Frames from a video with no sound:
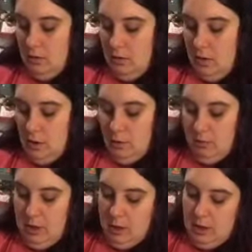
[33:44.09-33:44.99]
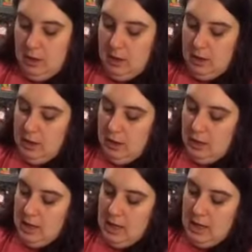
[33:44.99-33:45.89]
you know, with my Cricut,
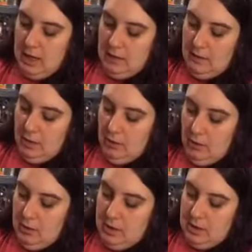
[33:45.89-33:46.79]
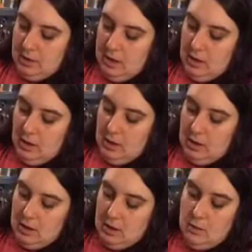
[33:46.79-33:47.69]
and they were always like,
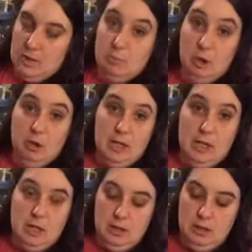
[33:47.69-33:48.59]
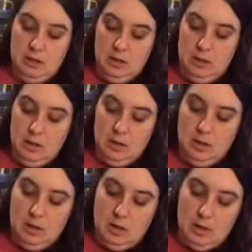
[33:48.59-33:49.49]
it's always bulky,
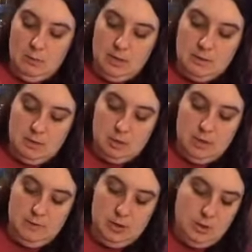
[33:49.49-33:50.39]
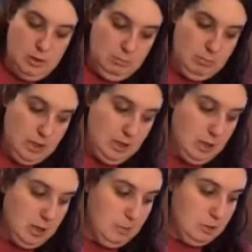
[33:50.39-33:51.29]
especially if you're doing
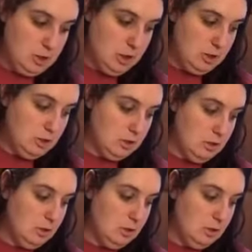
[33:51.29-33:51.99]
big images.